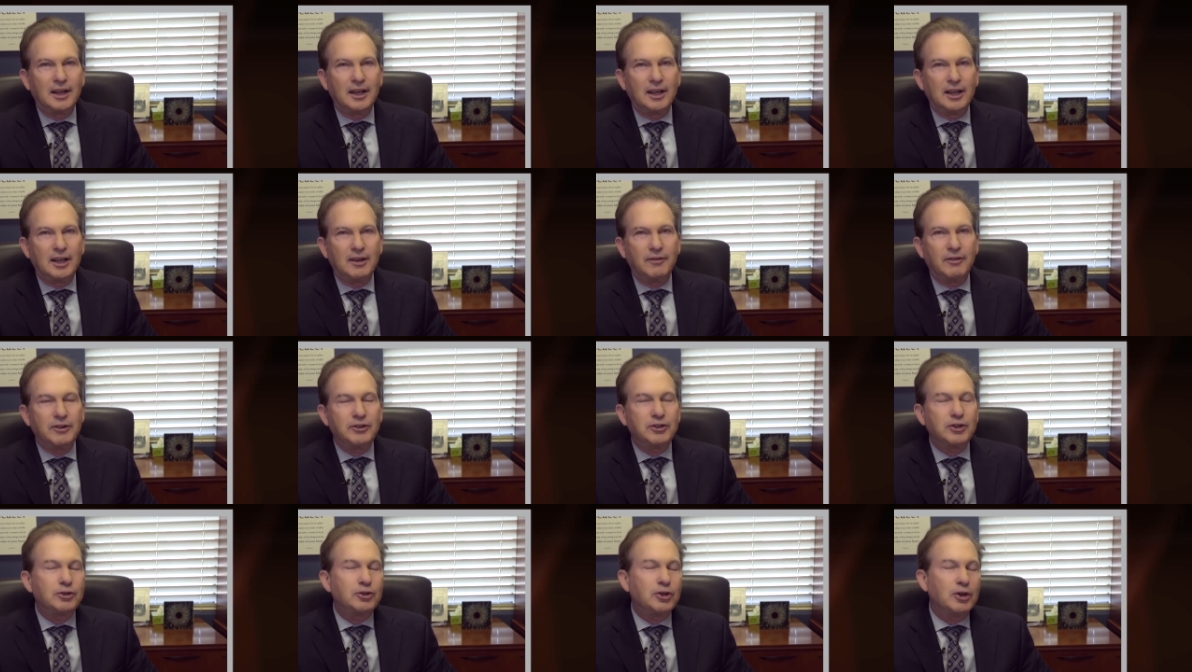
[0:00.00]
If
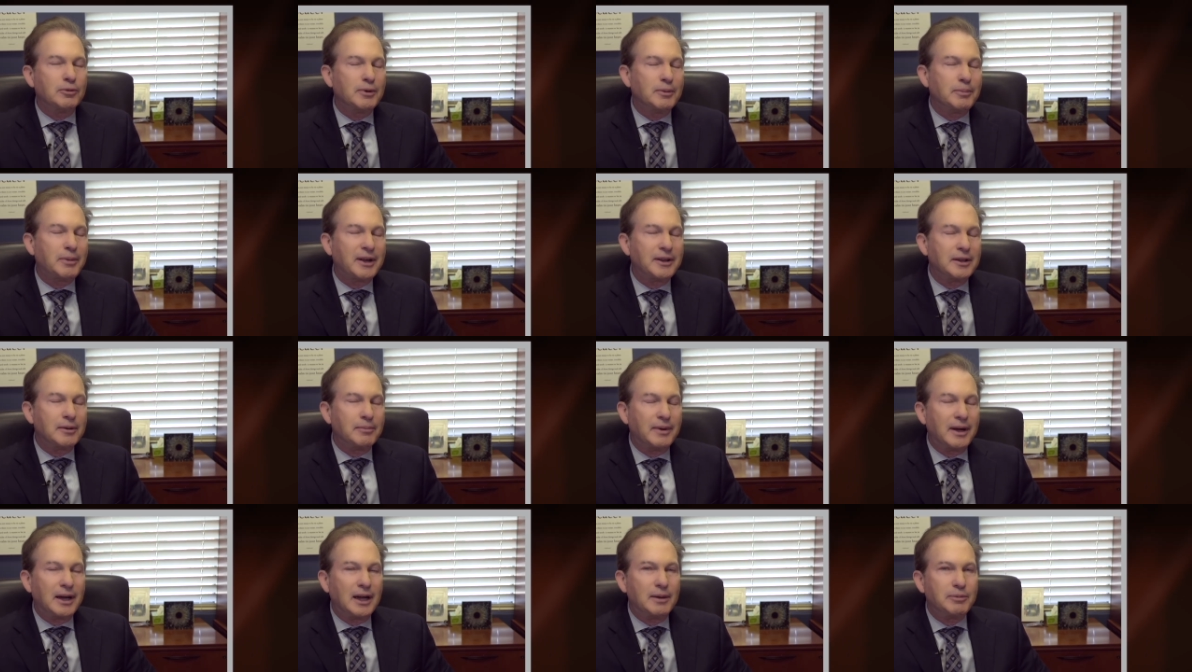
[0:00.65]
it's determined by
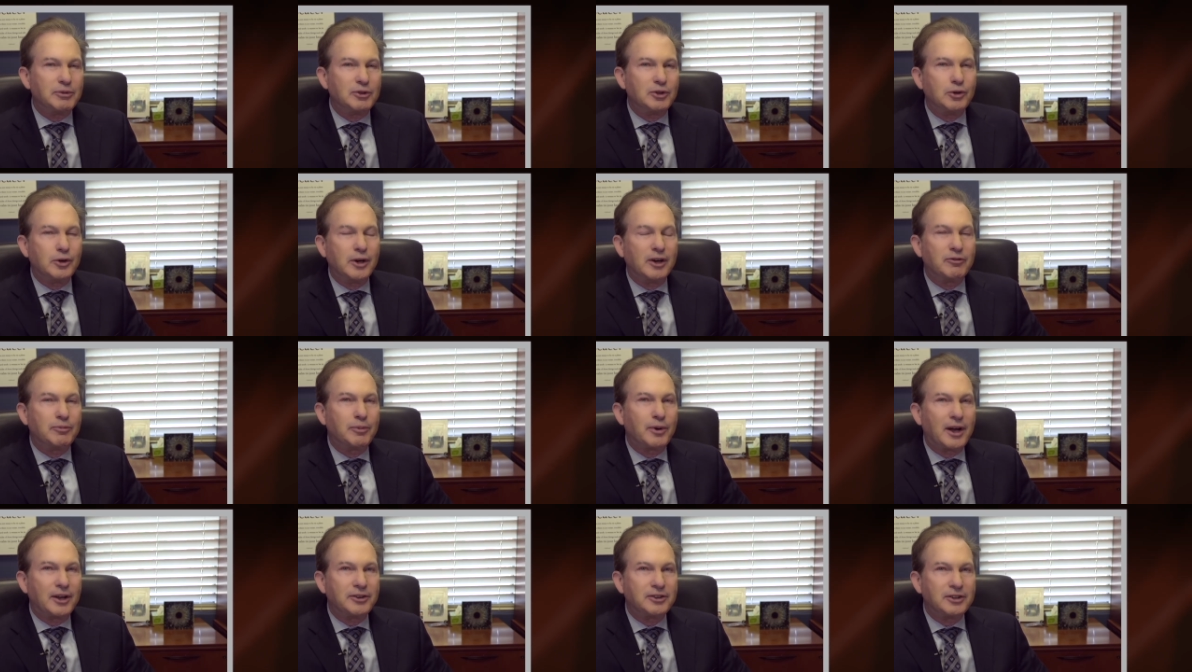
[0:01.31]
the biopsy you
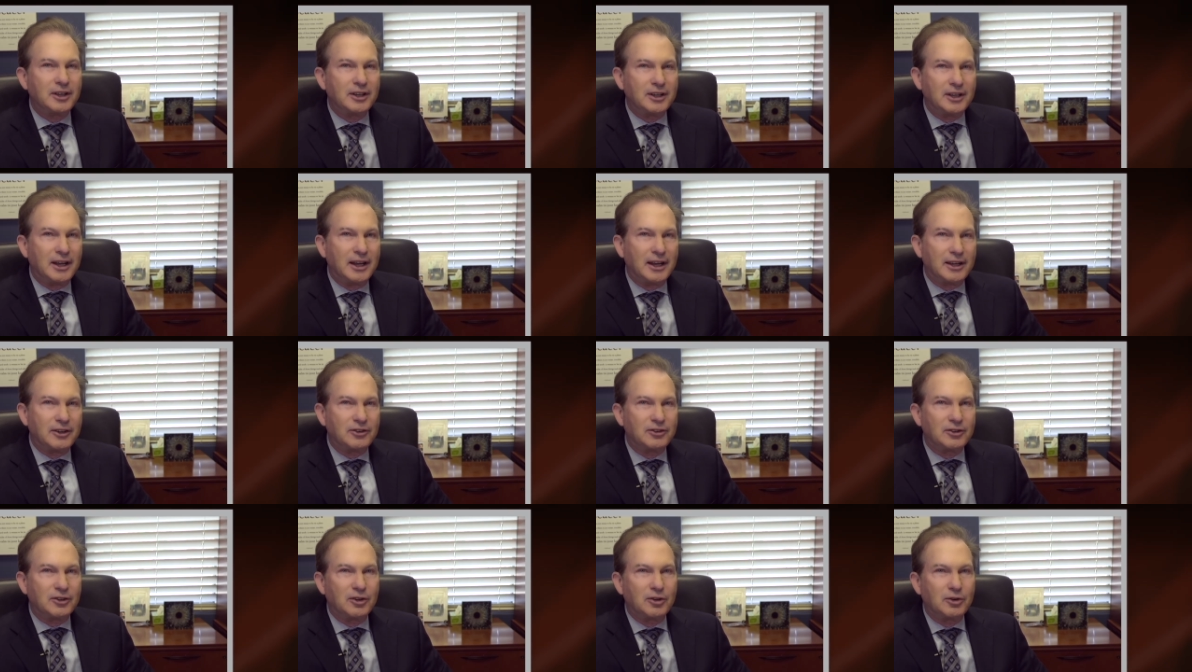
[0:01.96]
have prostate
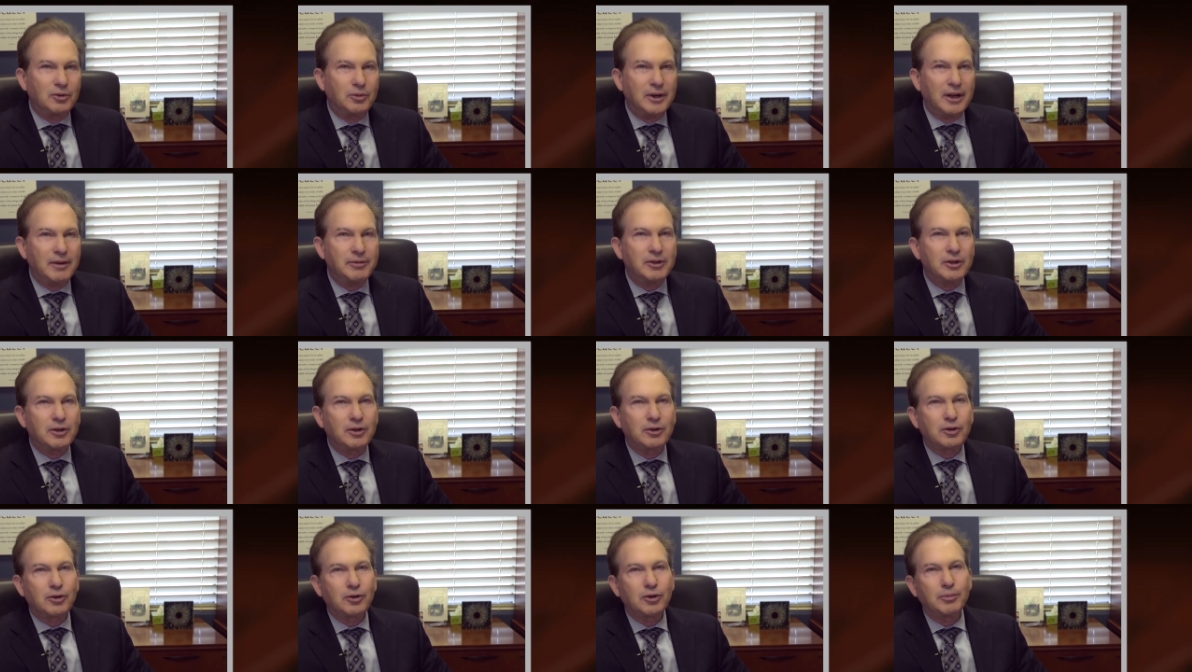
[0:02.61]
cancer, we have to
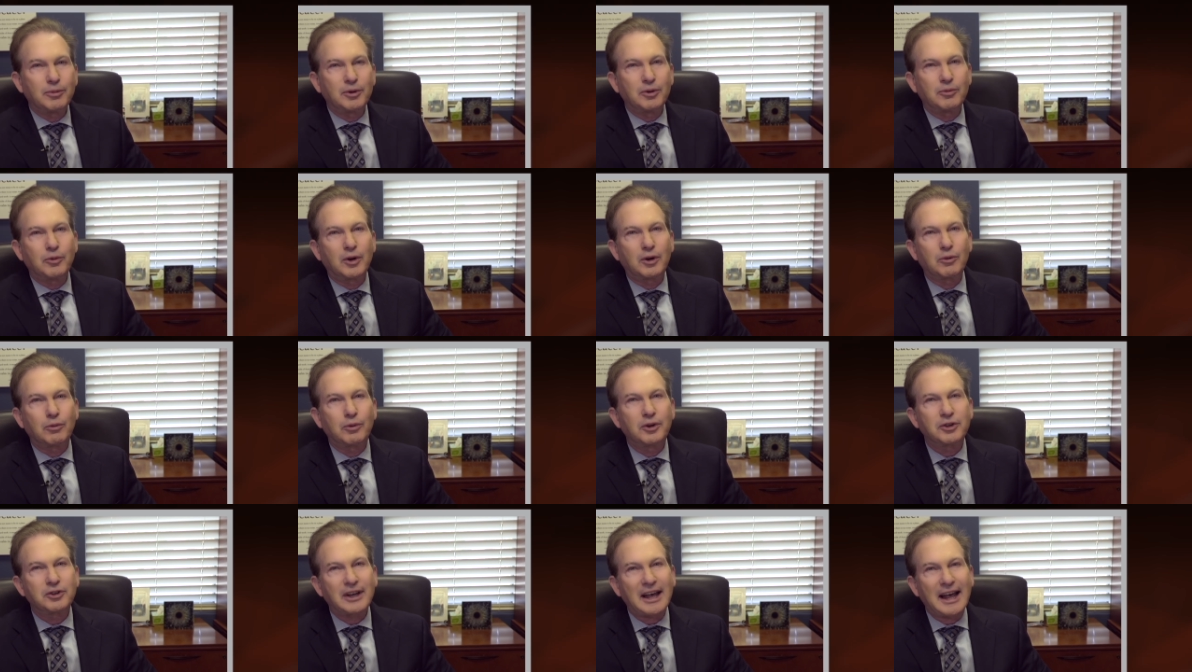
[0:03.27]
determine what
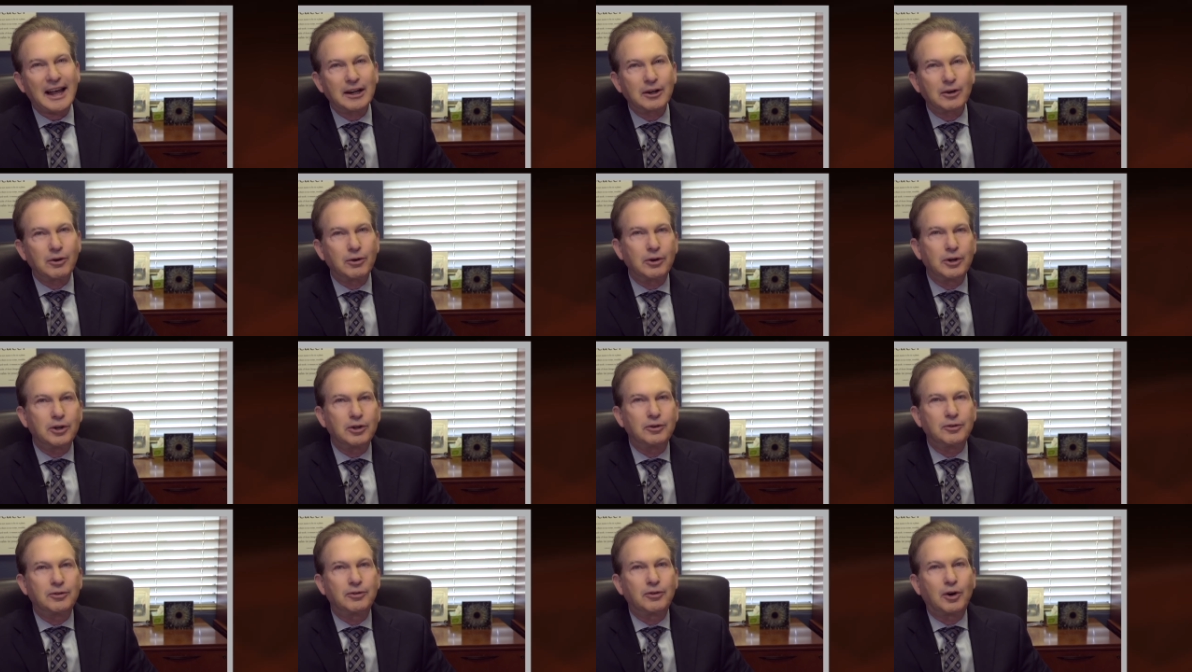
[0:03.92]
risk
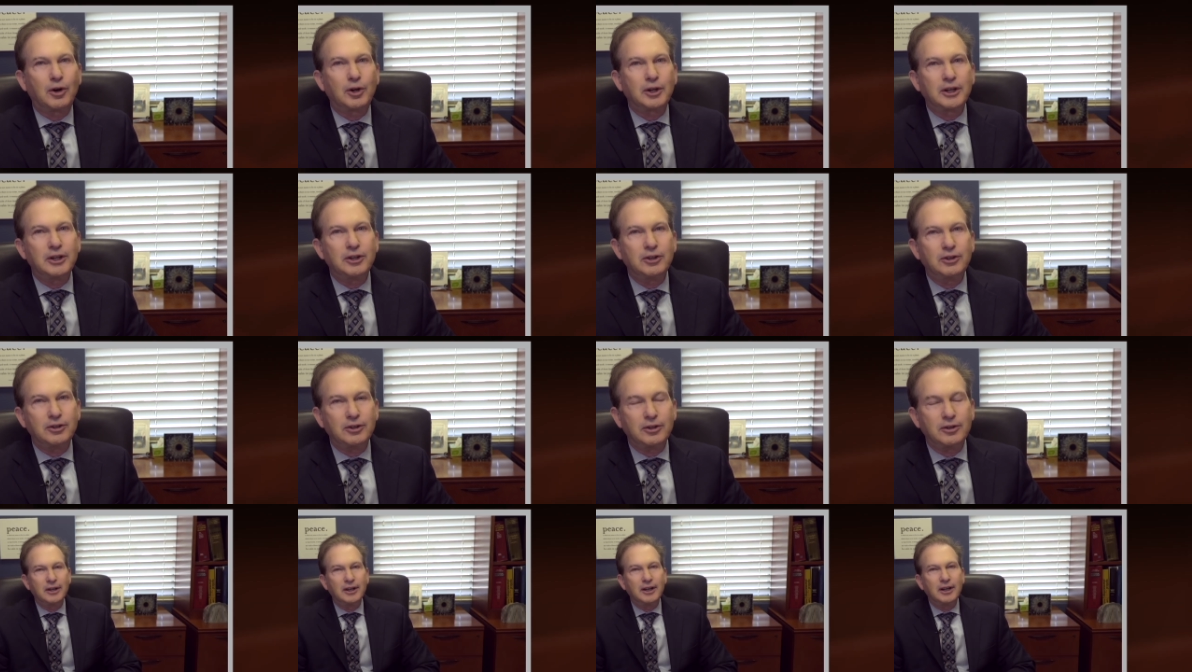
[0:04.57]
category you fall
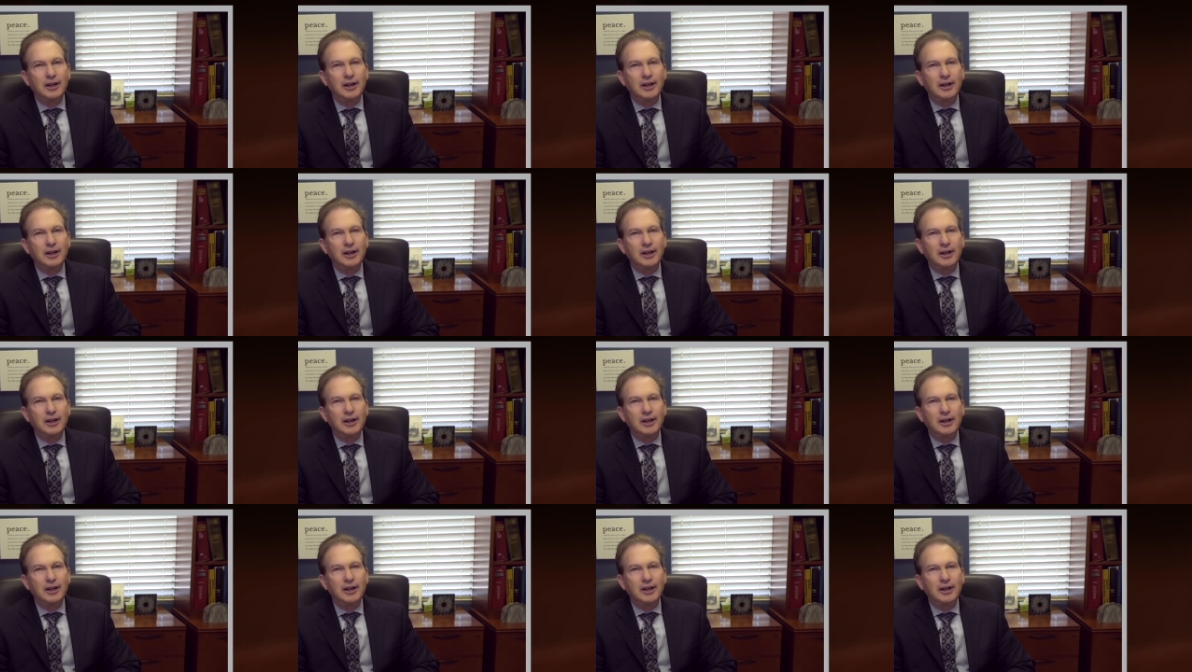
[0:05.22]
into.